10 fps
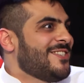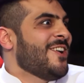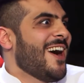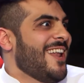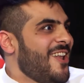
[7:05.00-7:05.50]

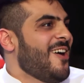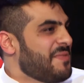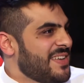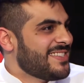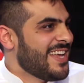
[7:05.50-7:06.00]
job. I love
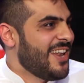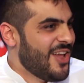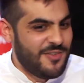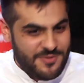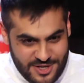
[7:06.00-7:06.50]
this. I
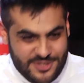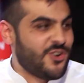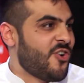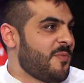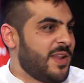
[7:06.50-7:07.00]
love Roger
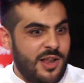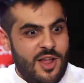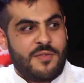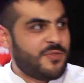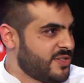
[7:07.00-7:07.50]
Corman. I
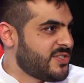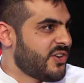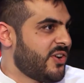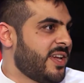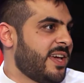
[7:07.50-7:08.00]
love Rod
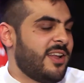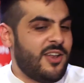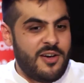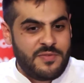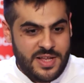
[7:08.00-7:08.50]
Serling. And I
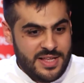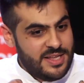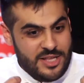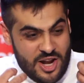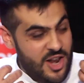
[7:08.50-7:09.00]
love
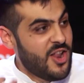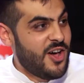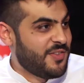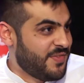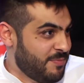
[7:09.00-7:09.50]
a
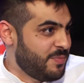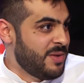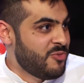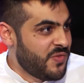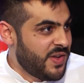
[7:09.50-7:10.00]
lot of the B
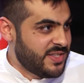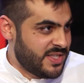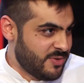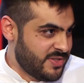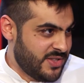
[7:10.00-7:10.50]
movies
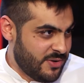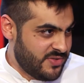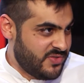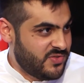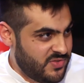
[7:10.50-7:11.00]
that was
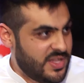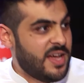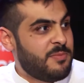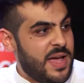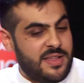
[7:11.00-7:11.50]

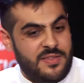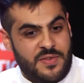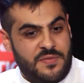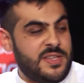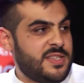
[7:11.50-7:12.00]
done back in the
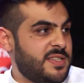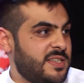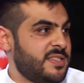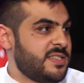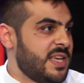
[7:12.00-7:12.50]
50s and
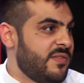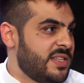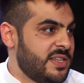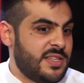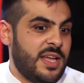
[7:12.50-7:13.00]
60s and
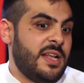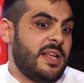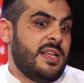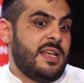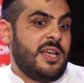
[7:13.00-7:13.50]
70s that,
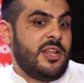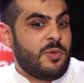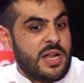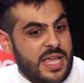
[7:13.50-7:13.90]
when I